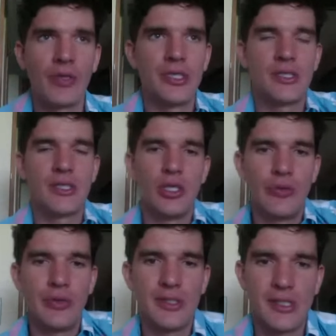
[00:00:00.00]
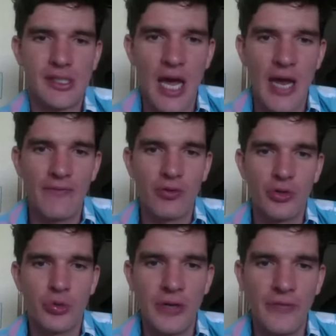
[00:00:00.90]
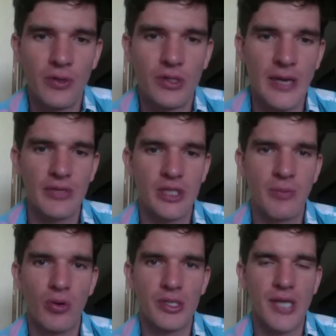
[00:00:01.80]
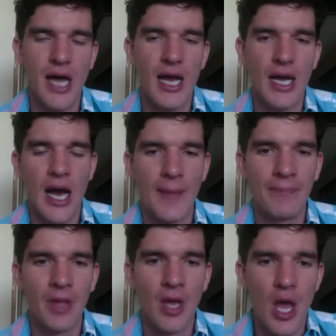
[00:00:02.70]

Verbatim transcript: which is the UNC site for 24/7sports.com